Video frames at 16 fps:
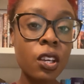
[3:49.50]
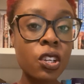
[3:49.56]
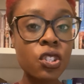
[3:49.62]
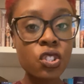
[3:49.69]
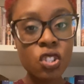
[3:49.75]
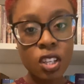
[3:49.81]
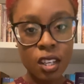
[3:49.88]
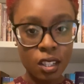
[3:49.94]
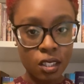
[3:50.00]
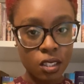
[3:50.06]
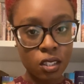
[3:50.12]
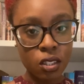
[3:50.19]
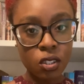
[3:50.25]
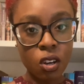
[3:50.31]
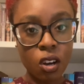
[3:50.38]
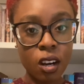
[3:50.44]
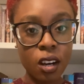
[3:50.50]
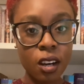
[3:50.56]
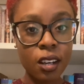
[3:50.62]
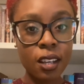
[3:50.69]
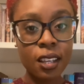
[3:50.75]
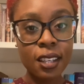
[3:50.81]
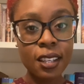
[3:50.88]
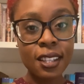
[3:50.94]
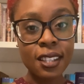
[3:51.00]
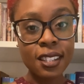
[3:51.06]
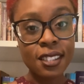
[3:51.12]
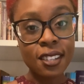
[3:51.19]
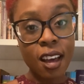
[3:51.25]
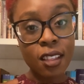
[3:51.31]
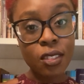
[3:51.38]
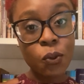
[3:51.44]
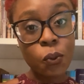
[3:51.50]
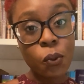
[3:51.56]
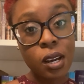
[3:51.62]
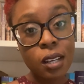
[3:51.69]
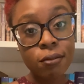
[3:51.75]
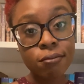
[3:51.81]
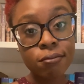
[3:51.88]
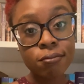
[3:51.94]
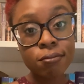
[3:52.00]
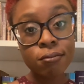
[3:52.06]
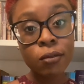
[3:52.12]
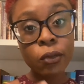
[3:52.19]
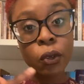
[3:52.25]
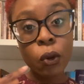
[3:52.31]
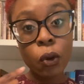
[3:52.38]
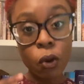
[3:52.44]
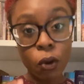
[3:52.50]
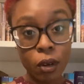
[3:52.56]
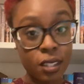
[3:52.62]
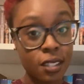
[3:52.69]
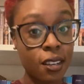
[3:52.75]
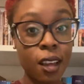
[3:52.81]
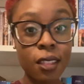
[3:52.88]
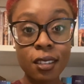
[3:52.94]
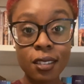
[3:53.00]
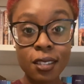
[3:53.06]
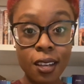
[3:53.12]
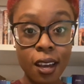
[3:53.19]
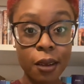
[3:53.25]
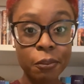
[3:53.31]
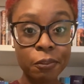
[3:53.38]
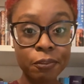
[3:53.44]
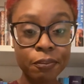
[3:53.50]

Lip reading: chances are he's not the one, or it's not the time.